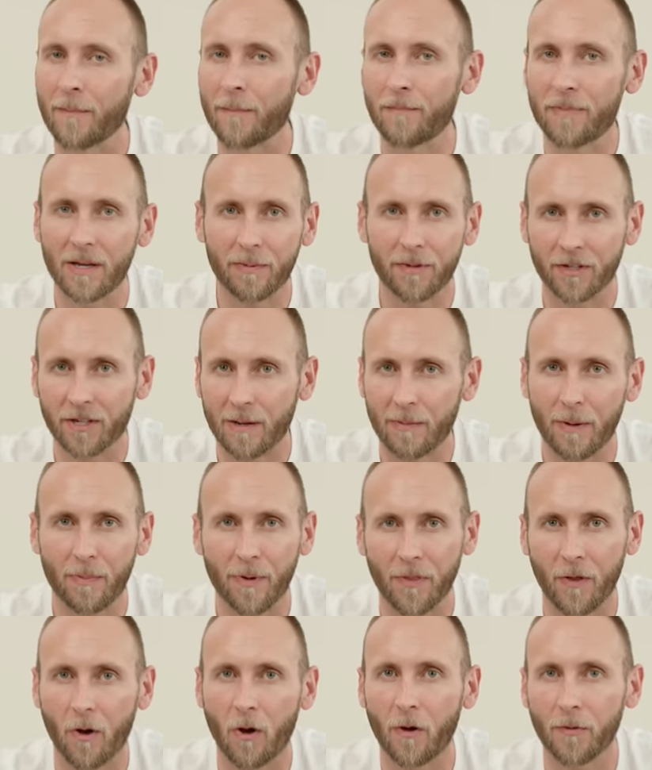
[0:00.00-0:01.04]
be able to come up
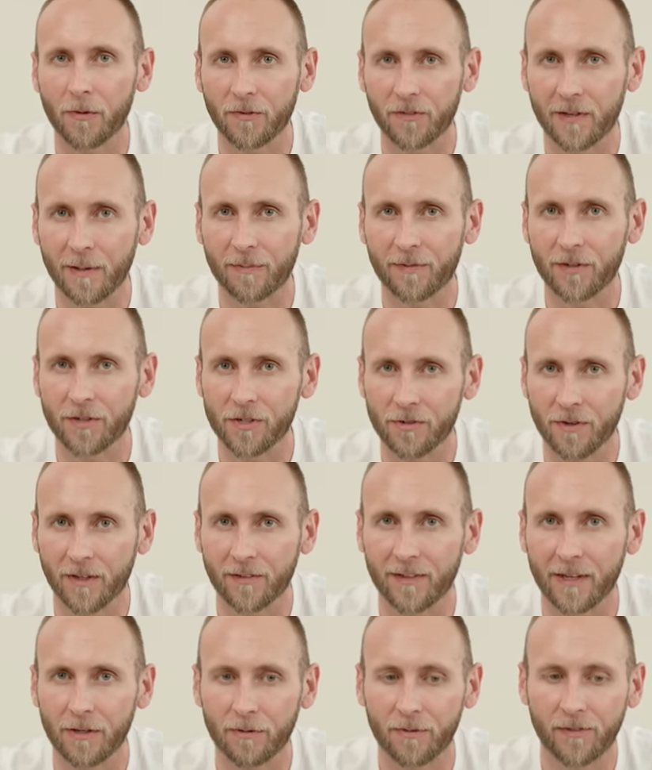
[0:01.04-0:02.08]
with all those tips and
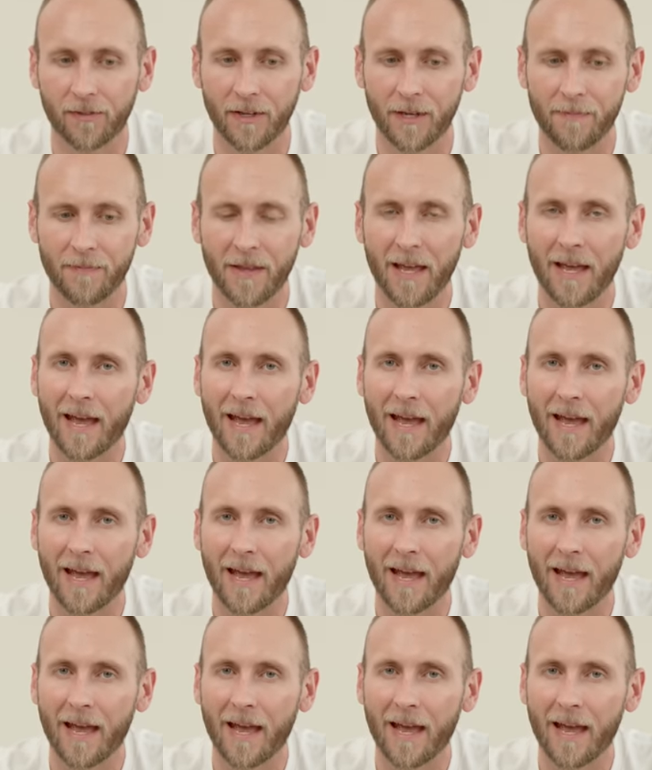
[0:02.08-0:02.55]
tricks that you see.